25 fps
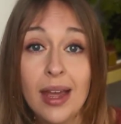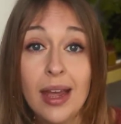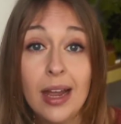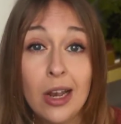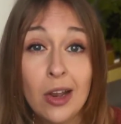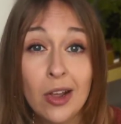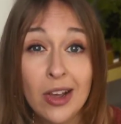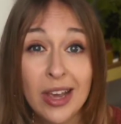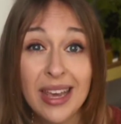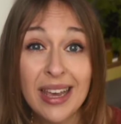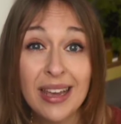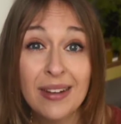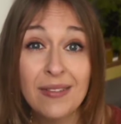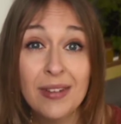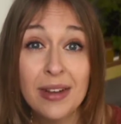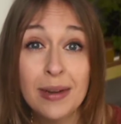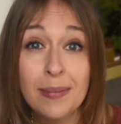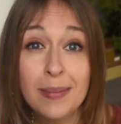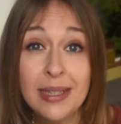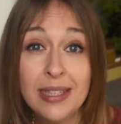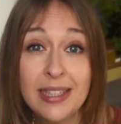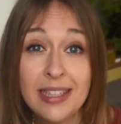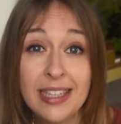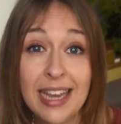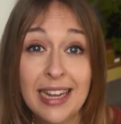Looking at
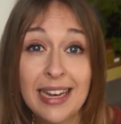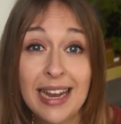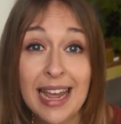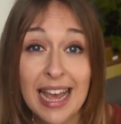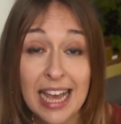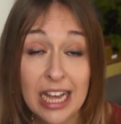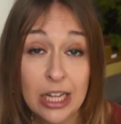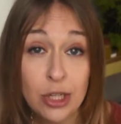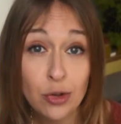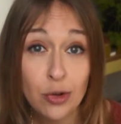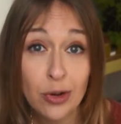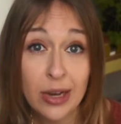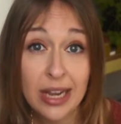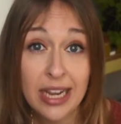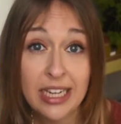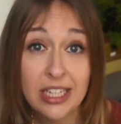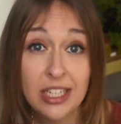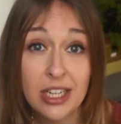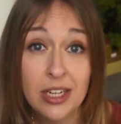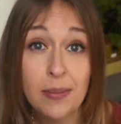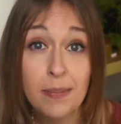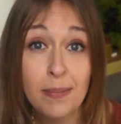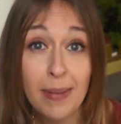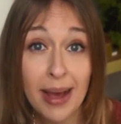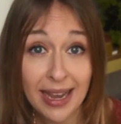vitamin C in
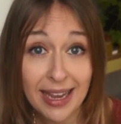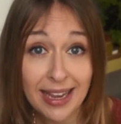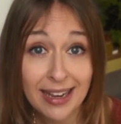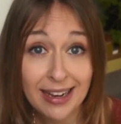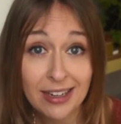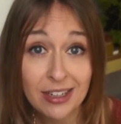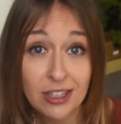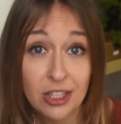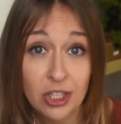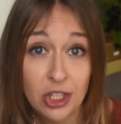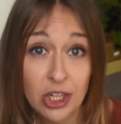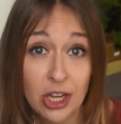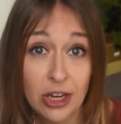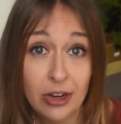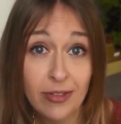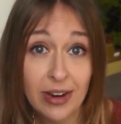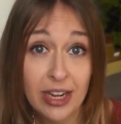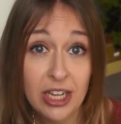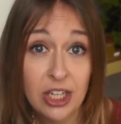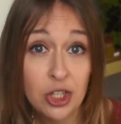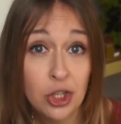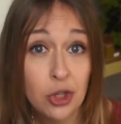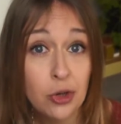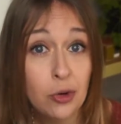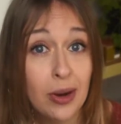age-related macular
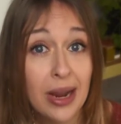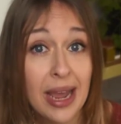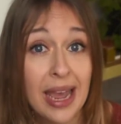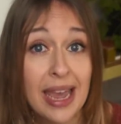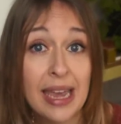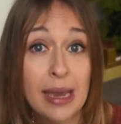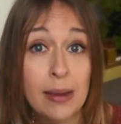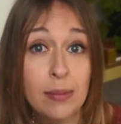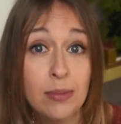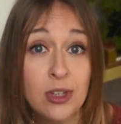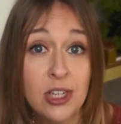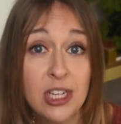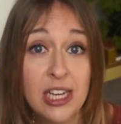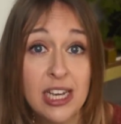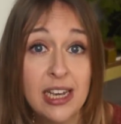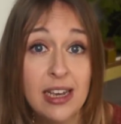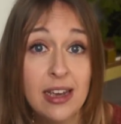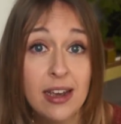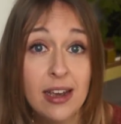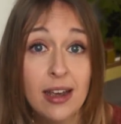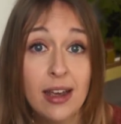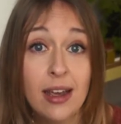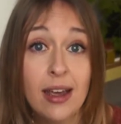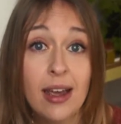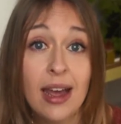degeneration, or AMD,
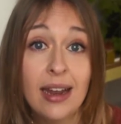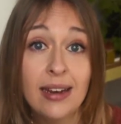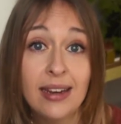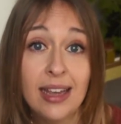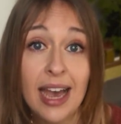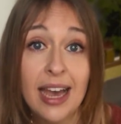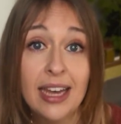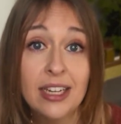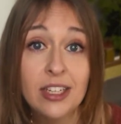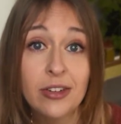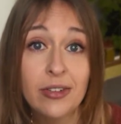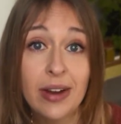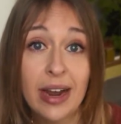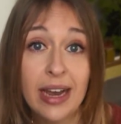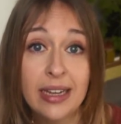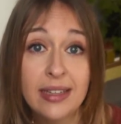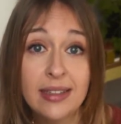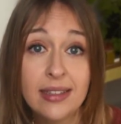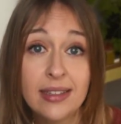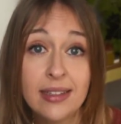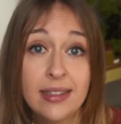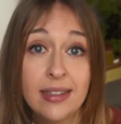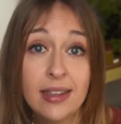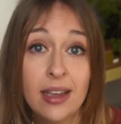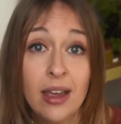and
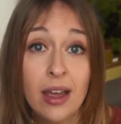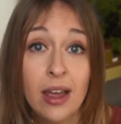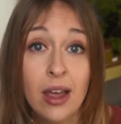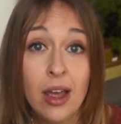cataracts.